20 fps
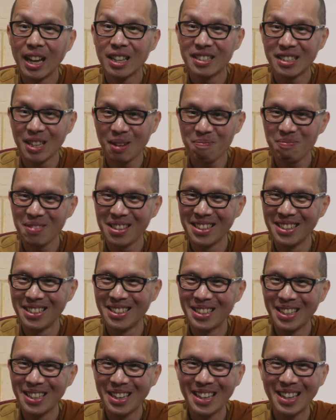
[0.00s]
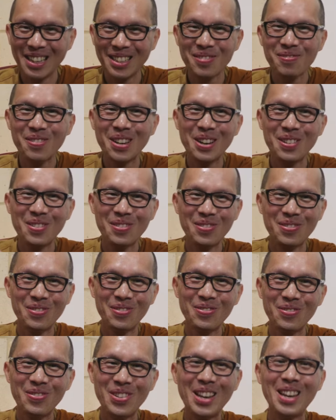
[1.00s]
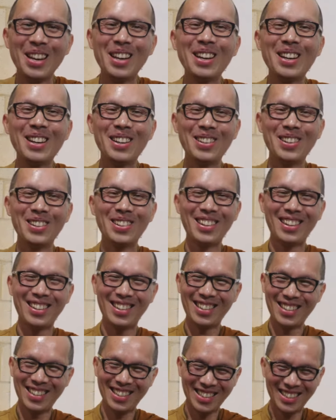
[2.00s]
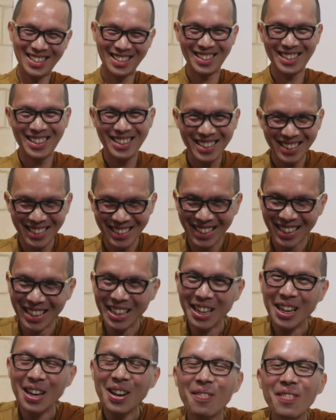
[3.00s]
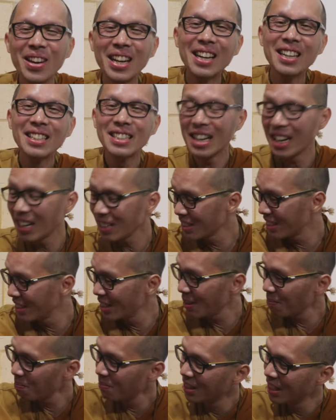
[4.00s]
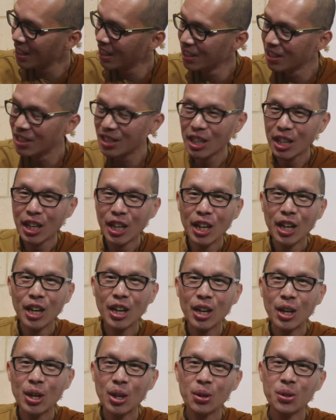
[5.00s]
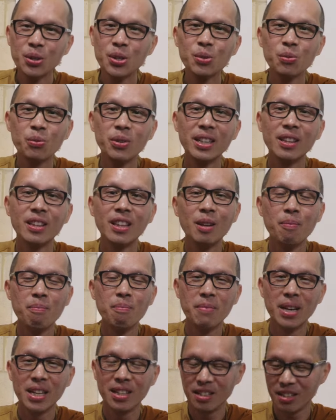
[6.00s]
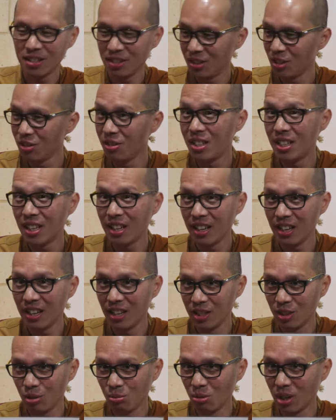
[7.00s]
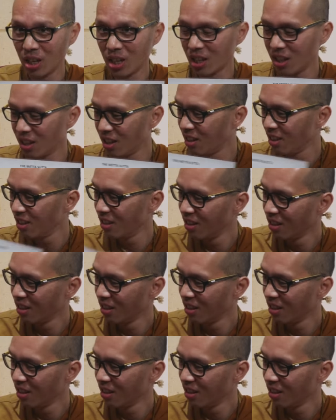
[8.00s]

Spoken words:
Acceptance, that's my favorite. Because acceptance goes with the Metta Sutta as well.